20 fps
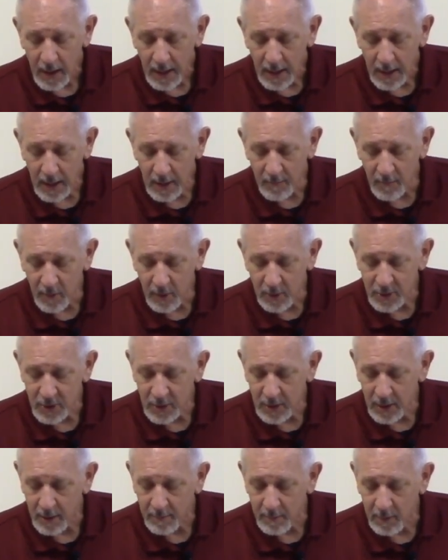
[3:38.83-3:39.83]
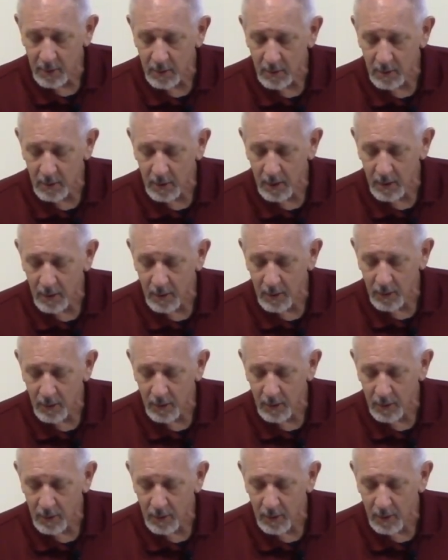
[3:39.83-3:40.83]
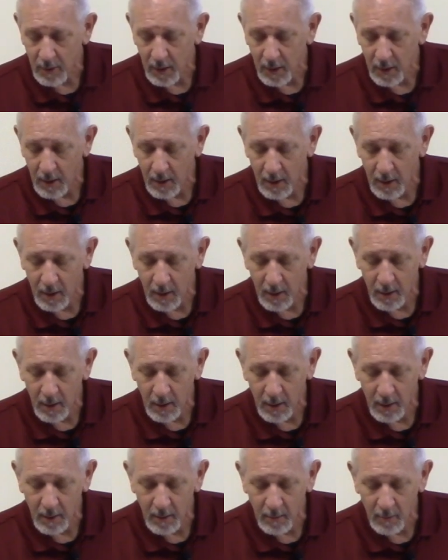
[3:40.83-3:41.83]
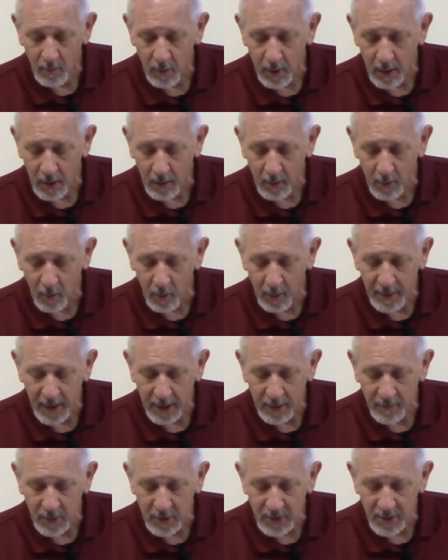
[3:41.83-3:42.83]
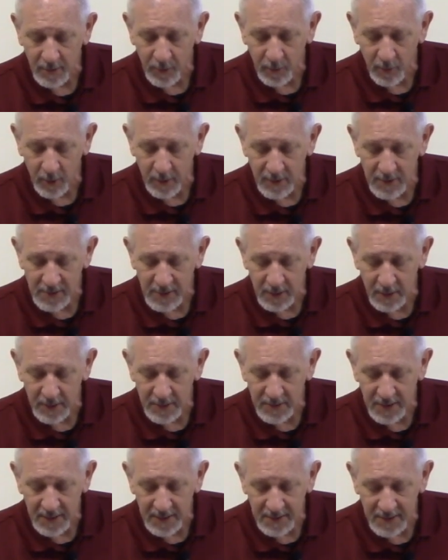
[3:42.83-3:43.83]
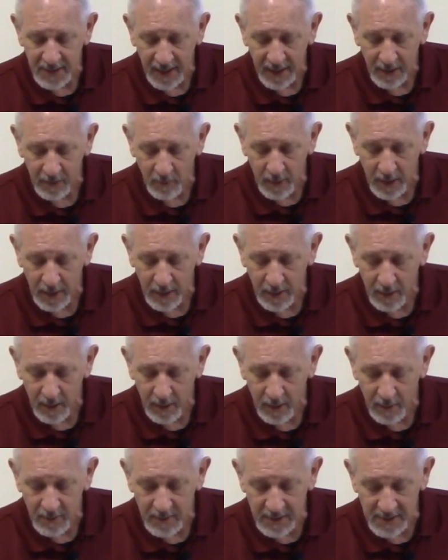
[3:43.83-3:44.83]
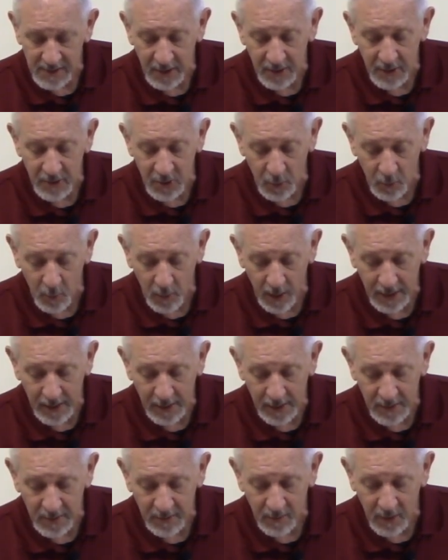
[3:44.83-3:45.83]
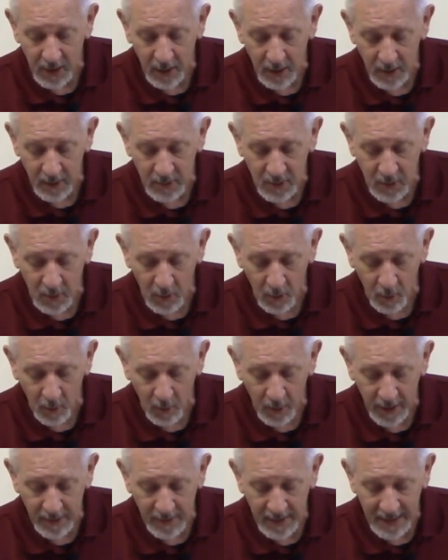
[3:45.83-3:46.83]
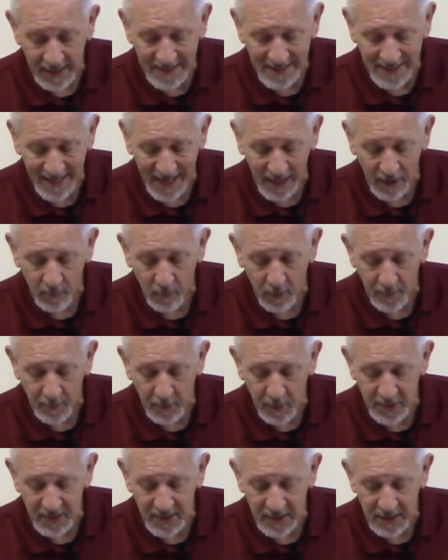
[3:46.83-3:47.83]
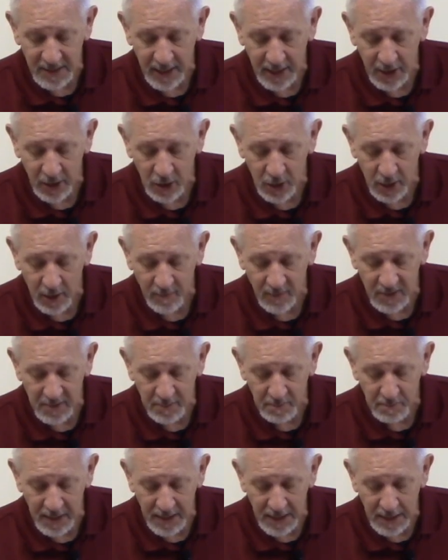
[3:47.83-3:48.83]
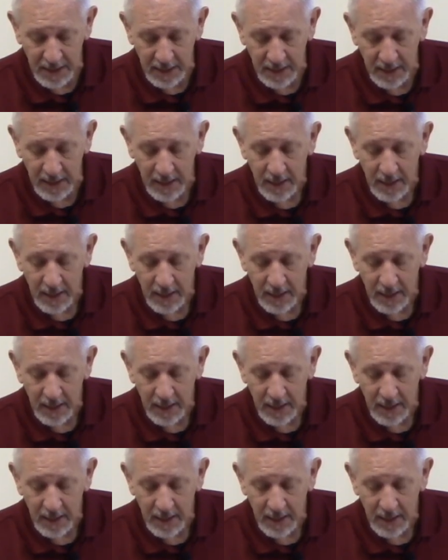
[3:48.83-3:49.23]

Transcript: in verse number, going back to verse number 3, the Son is the Son is the radiance of God's glory and the exact representation of His being,